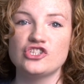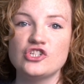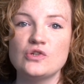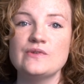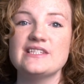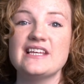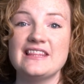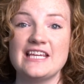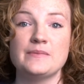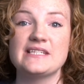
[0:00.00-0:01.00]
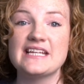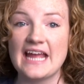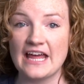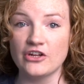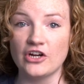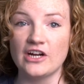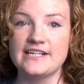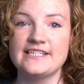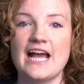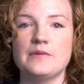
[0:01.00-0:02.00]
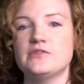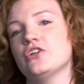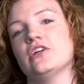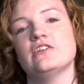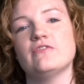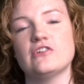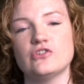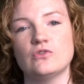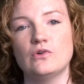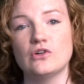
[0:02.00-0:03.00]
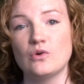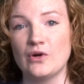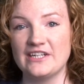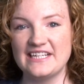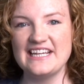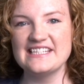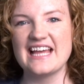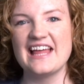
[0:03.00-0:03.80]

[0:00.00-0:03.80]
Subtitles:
Choose a theme together, adapt to your individual core needs,